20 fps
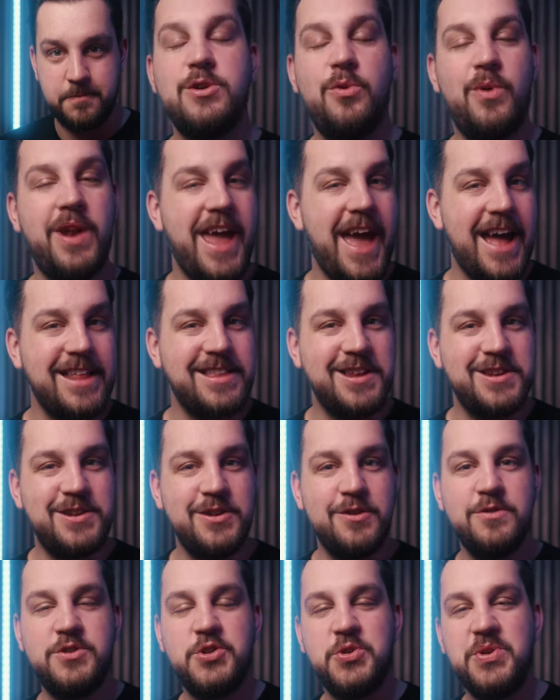So what I had to
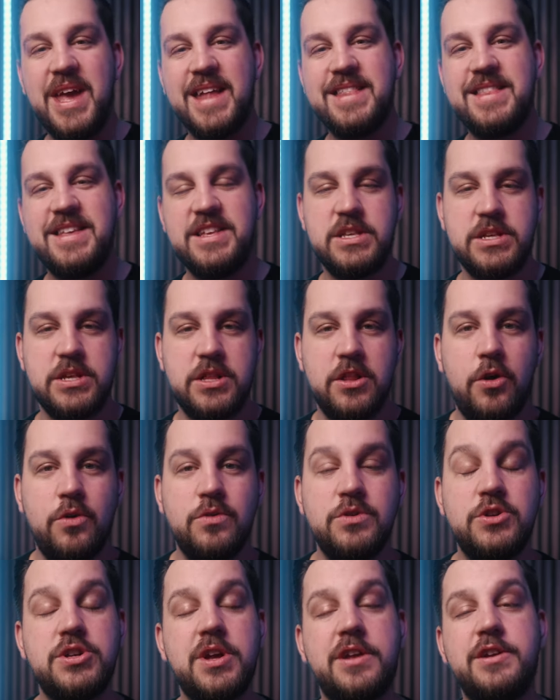do to get these
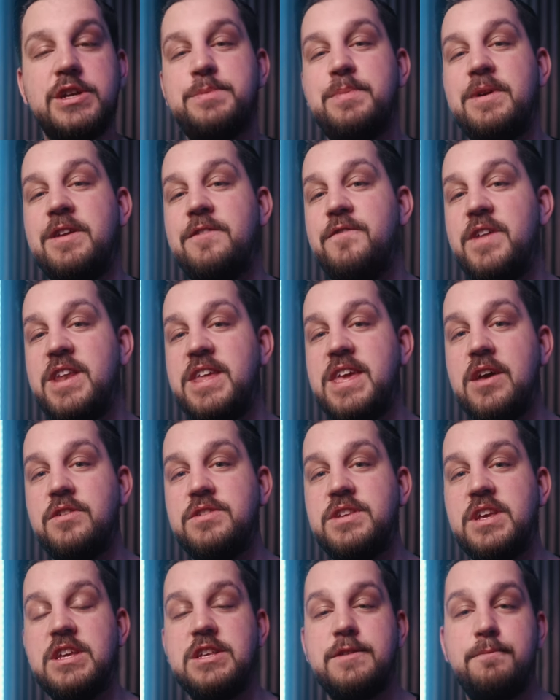slow shutter speed
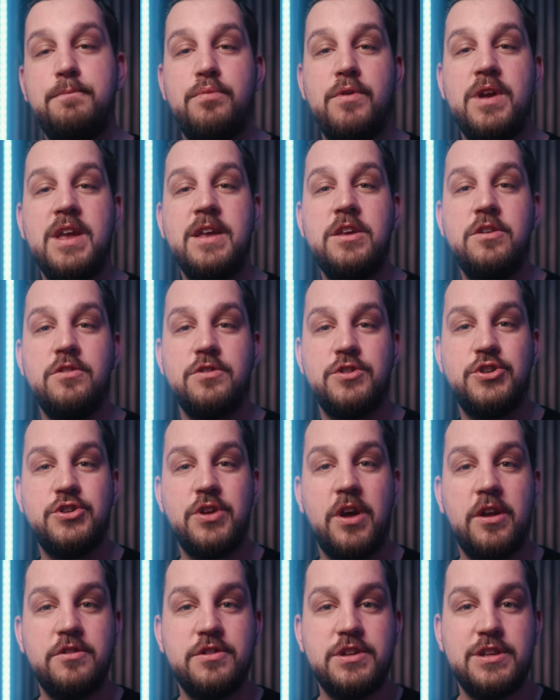videos is bring your
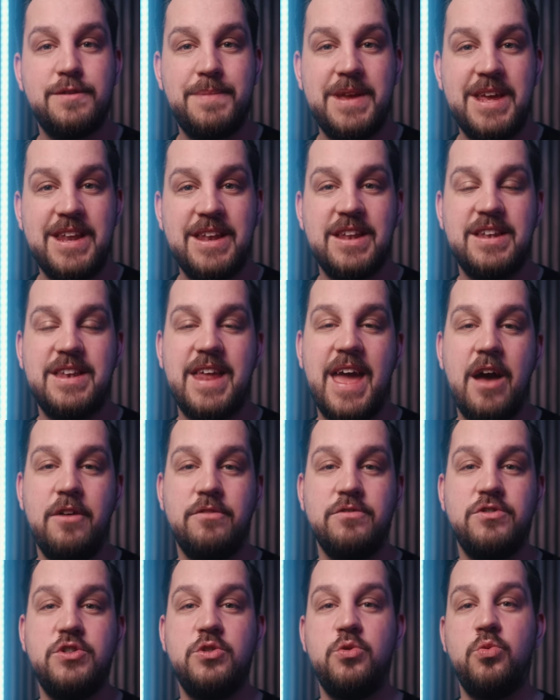shutter speed
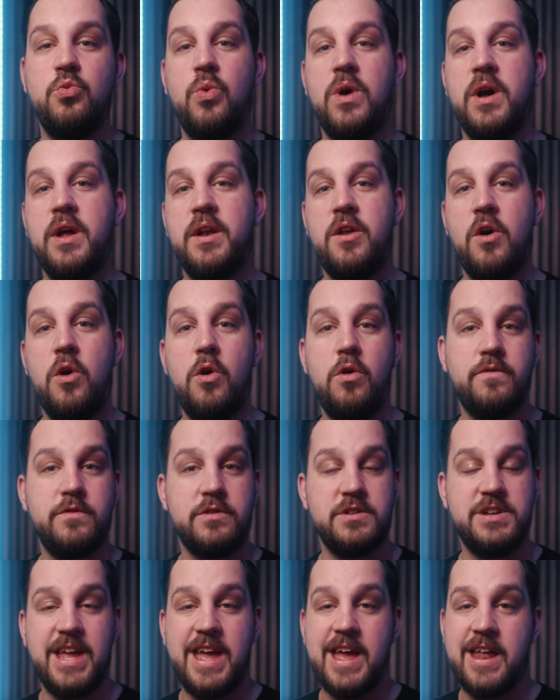down to
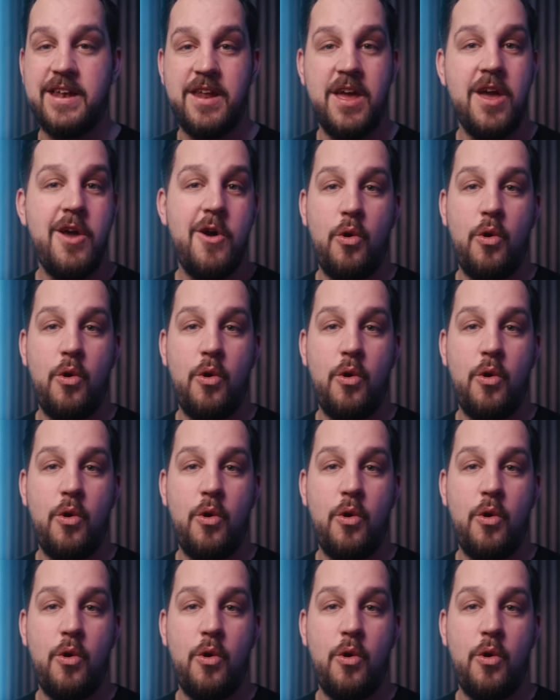1/10